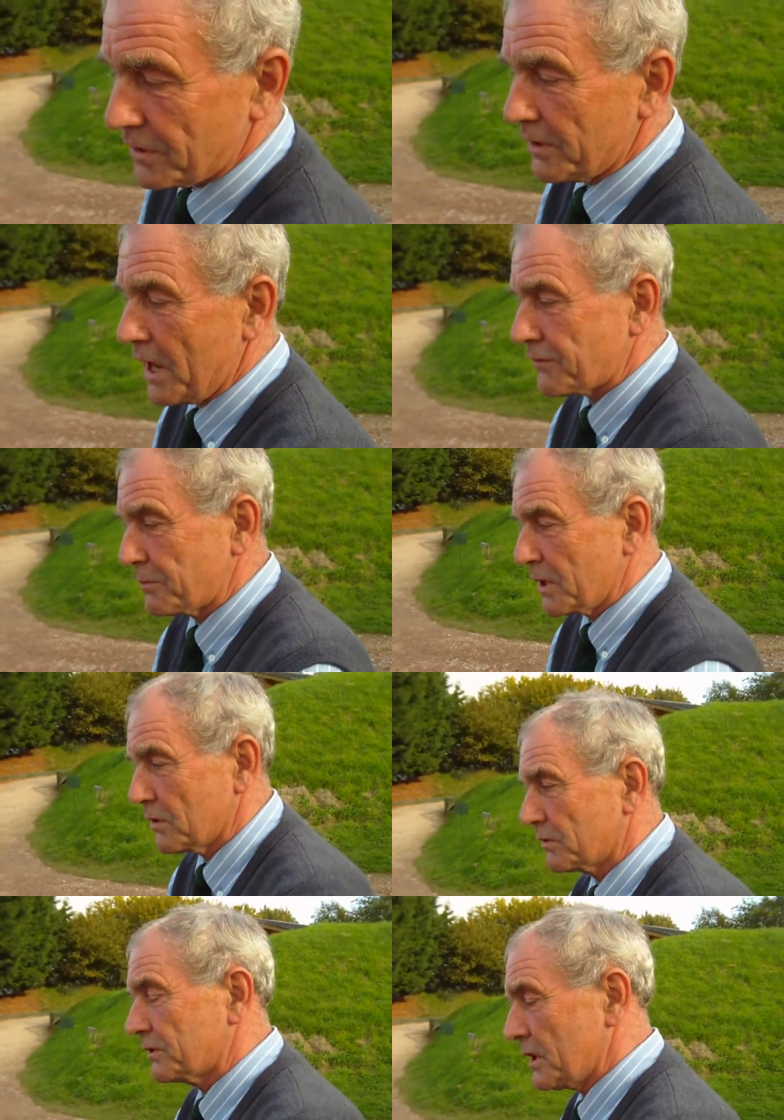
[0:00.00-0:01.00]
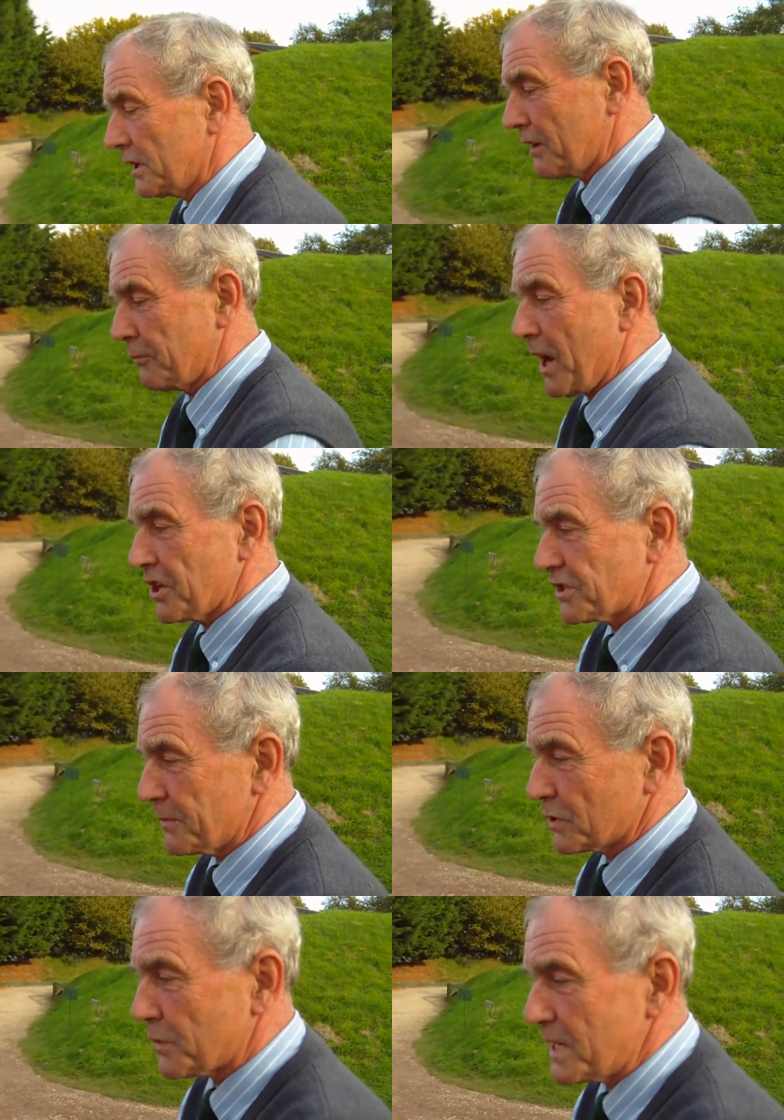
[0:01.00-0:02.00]
enough to build uh, enough parts to
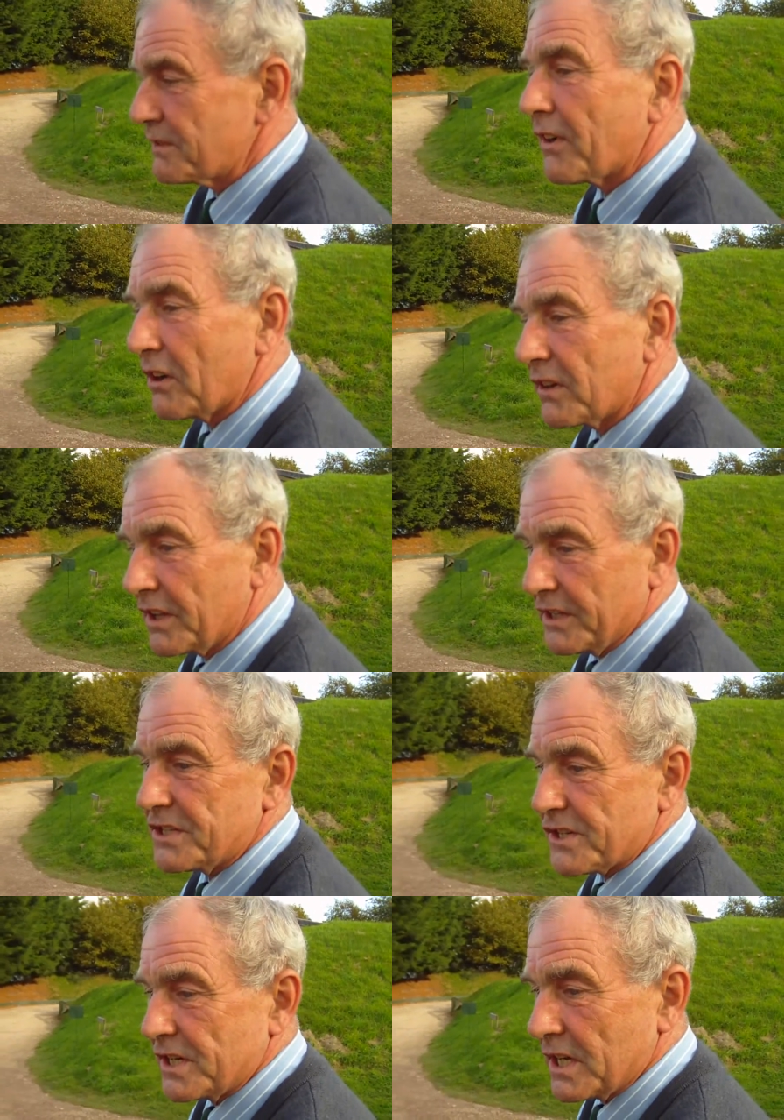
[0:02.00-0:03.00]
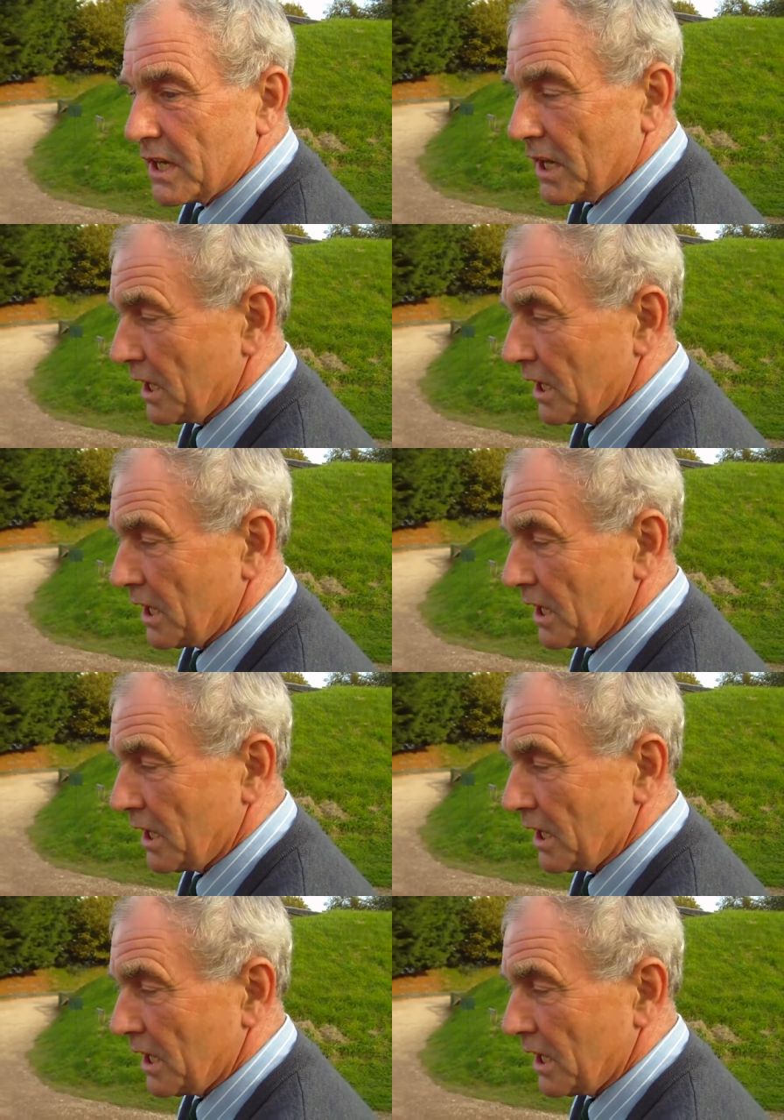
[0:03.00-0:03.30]
build twenty-five like this. Right.